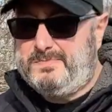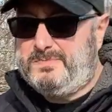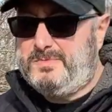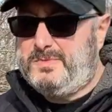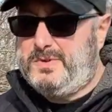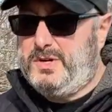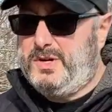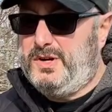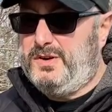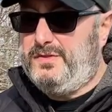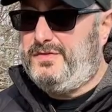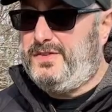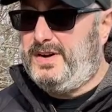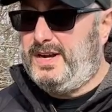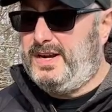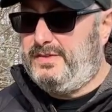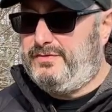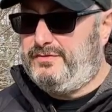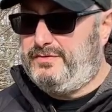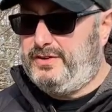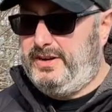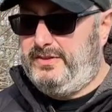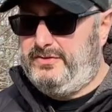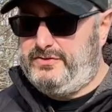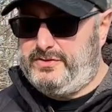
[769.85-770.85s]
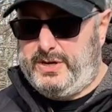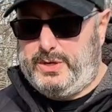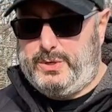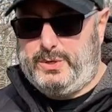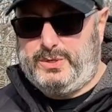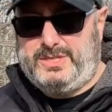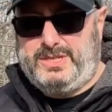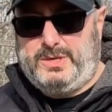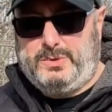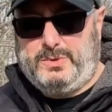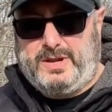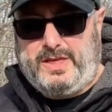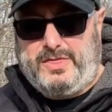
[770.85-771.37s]
Couldn't find a free
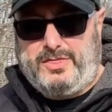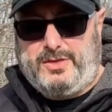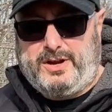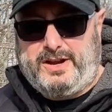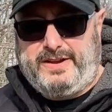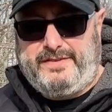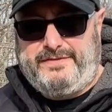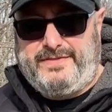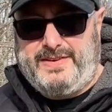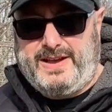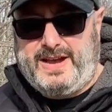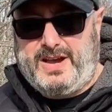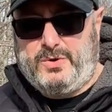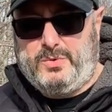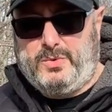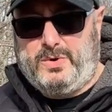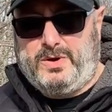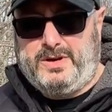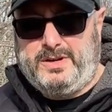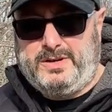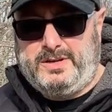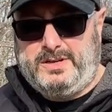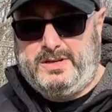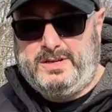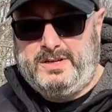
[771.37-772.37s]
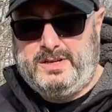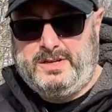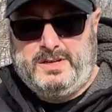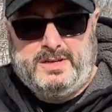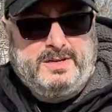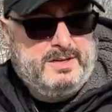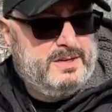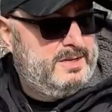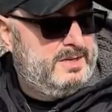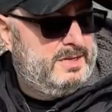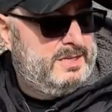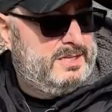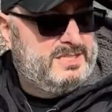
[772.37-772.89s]
frequency when I thought I found one.
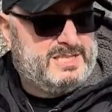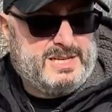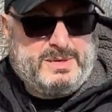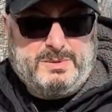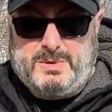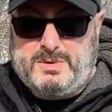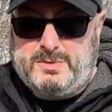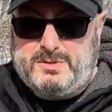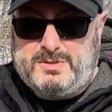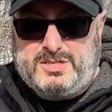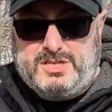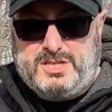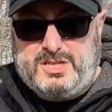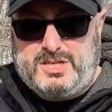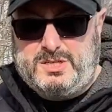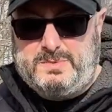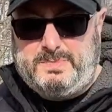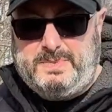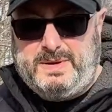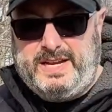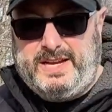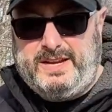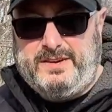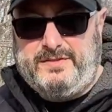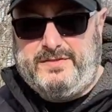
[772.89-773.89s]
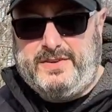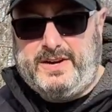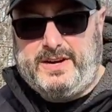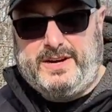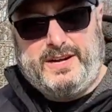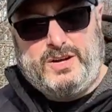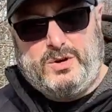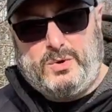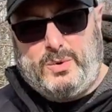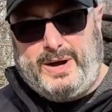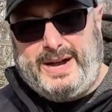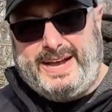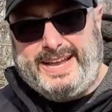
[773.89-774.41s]
Someone was just being very
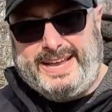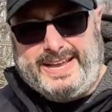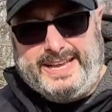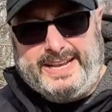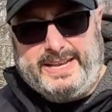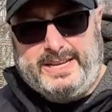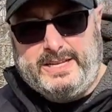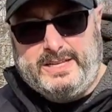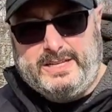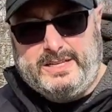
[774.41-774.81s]
quiet.